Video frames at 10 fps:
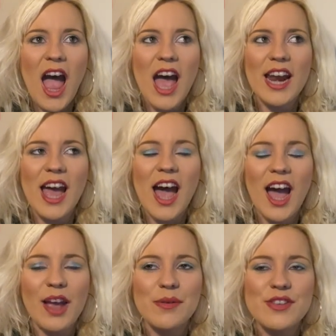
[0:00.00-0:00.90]
And
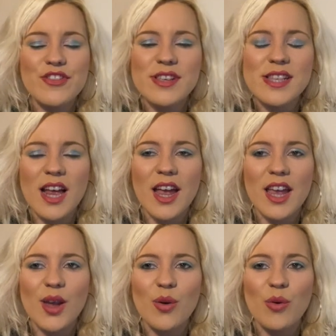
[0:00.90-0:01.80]
I was just
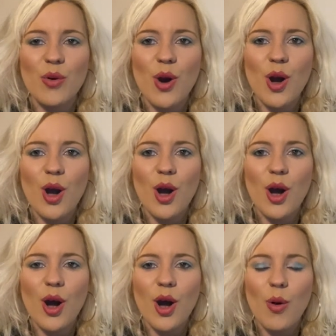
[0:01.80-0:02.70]
like,
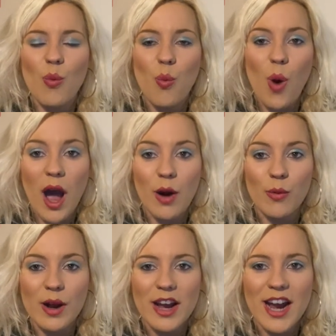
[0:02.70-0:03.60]

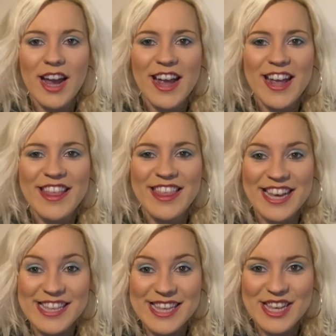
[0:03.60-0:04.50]
wow,
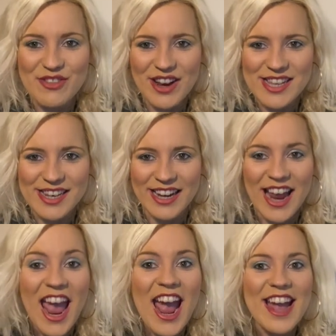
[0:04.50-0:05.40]
this is
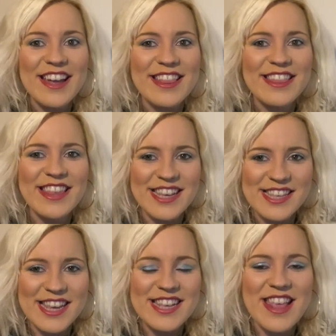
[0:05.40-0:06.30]
wrestling.
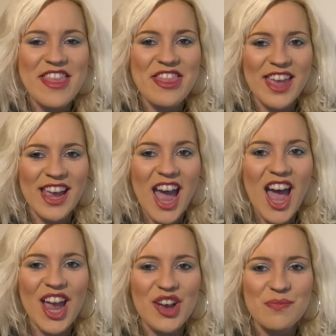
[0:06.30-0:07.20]
This is a
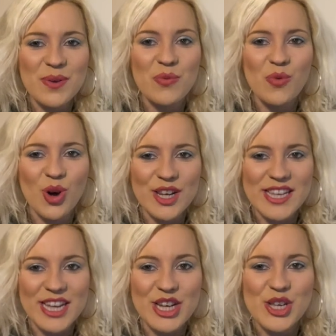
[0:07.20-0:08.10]
thing I have been
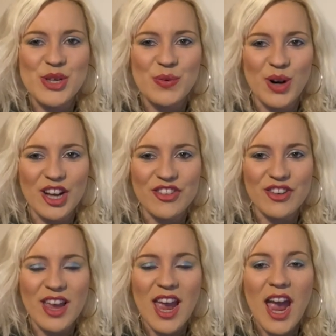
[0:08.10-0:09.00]
wanting to
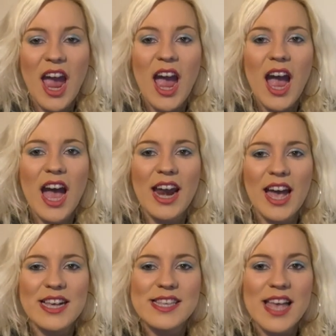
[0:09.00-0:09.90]
watch.
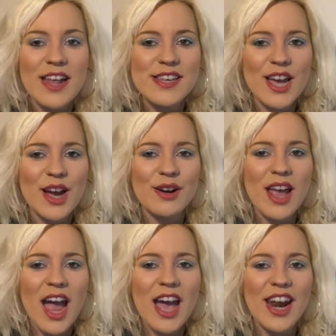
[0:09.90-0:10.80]
And I sat
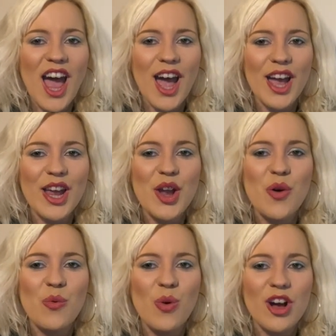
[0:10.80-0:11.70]
down and
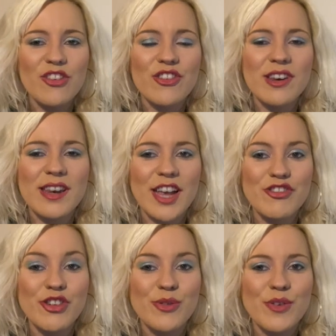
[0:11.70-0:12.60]
I watched
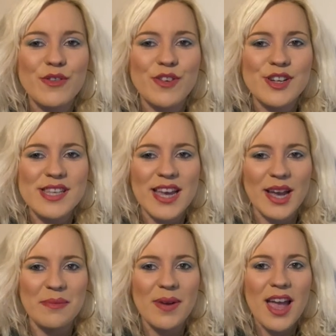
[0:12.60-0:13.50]
Nitro for the
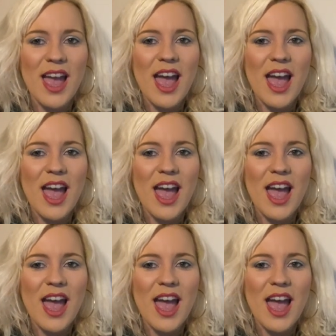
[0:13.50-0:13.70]
first time,